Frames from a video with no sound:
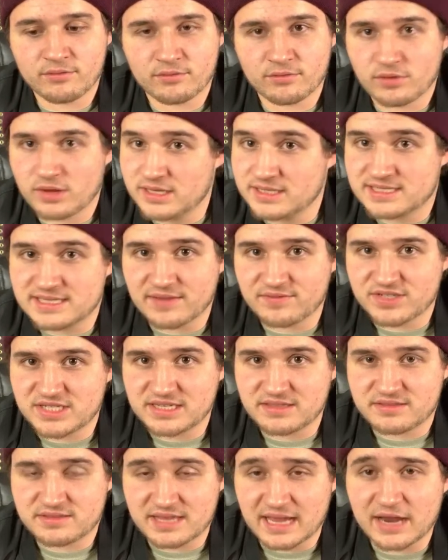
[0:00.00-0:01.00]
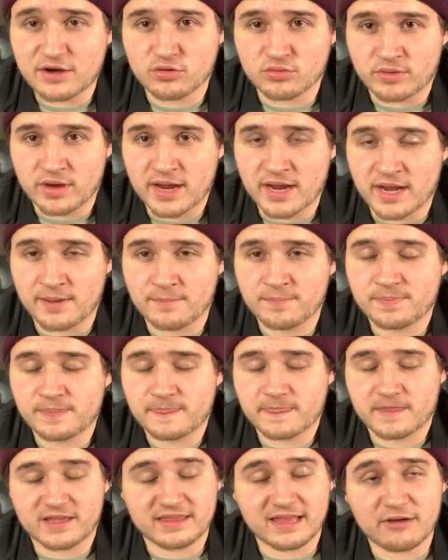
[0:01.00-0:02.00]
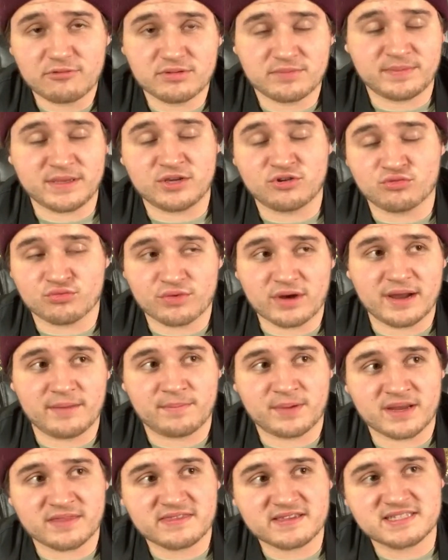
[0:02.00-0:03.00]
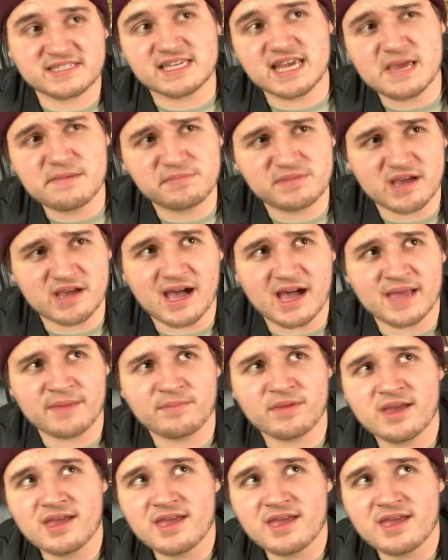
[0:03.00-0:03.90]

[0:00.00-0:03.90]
his 17th title reign, and that would be great. But at the same time,